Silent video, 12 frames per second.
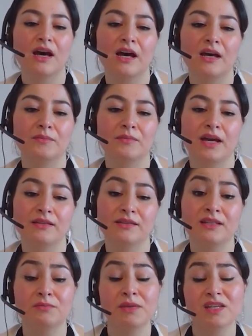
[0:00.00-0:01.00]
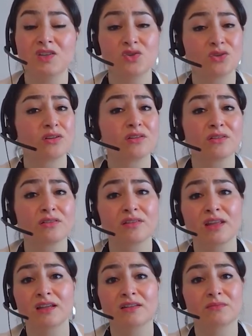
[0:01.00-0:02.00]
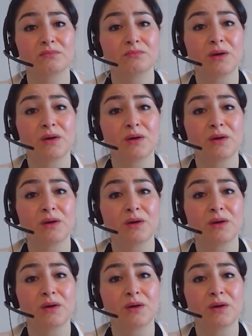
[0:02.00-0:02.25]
Um, I think making sure that